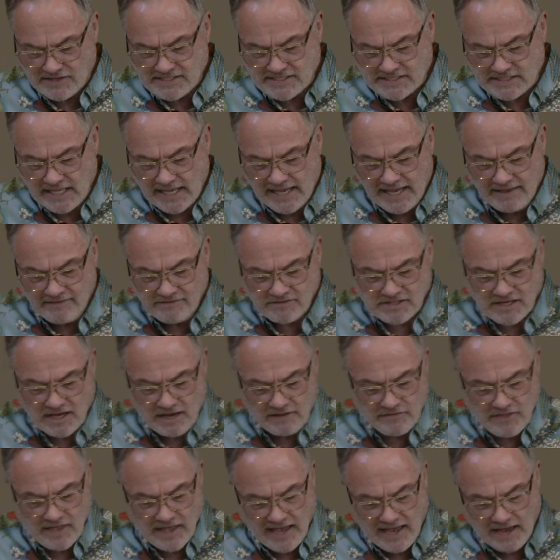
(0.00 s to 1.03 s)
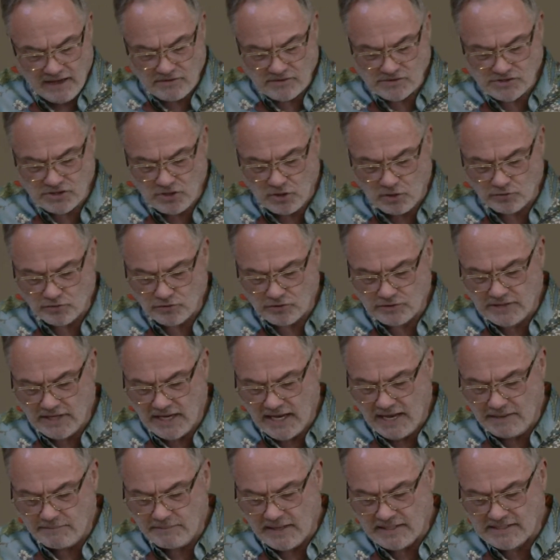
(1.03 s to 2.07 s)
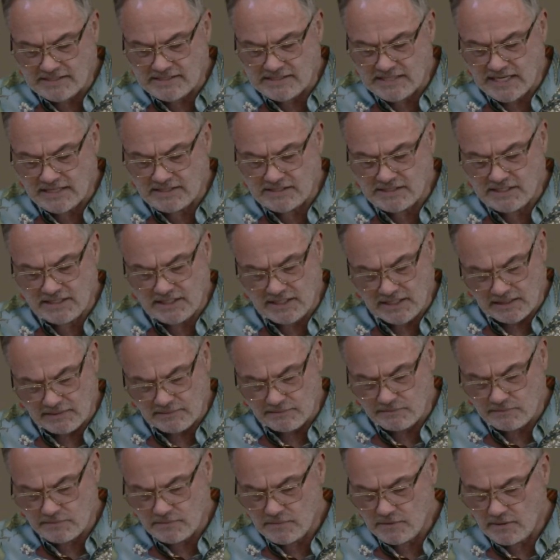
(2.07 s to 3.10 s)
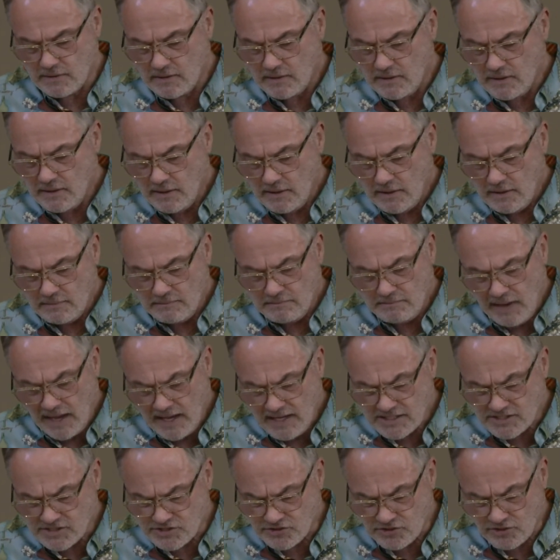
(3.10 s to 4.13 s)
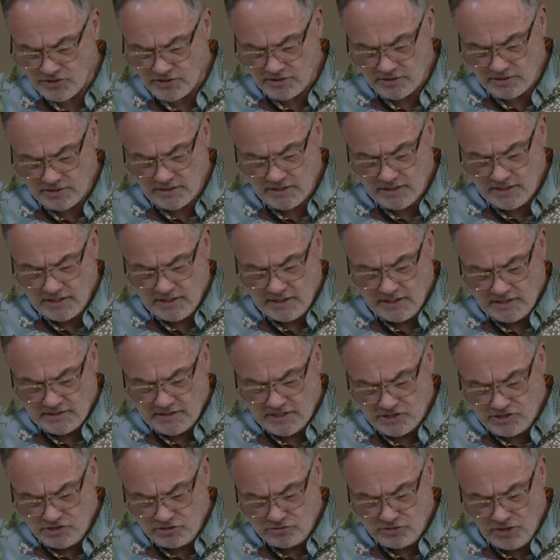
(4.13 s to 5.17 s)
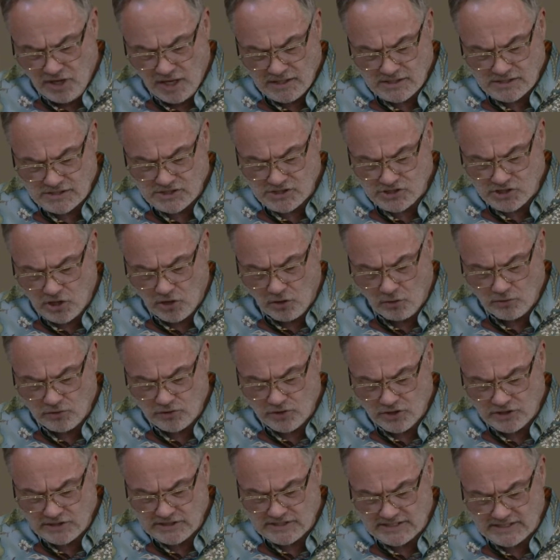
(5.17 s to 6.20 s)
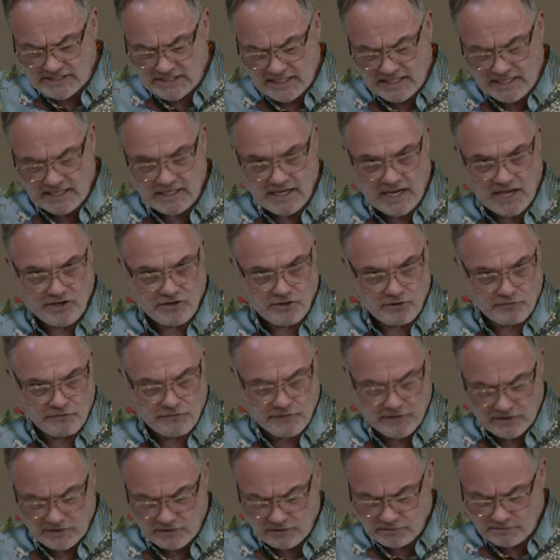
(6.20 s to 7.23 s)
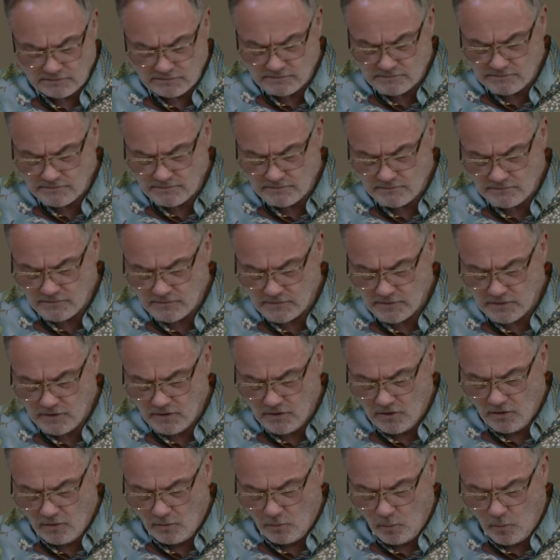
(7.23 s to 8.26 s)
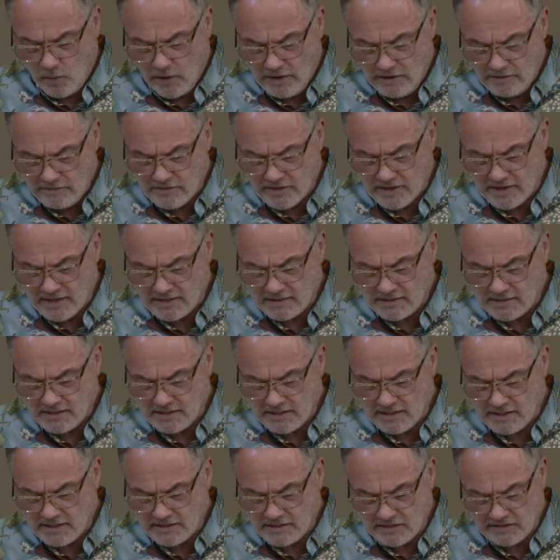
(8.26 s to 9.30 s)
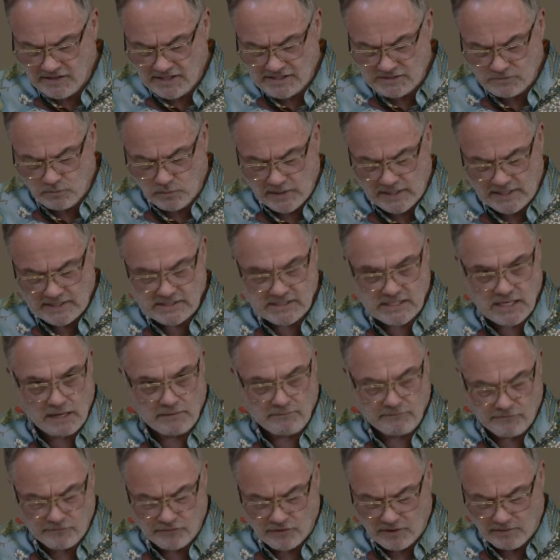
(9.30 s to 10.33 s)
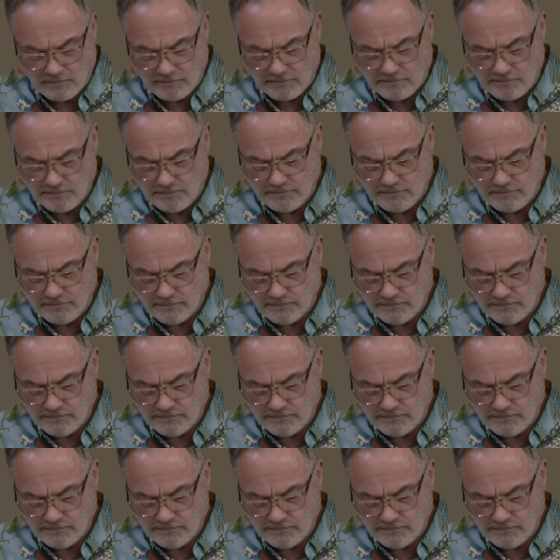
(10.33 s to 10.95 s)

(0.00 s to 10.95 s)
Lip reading: And the slaves of the householder came and said to him, "Master, did you not sow good seed in your field? Where then did these weeds come from?"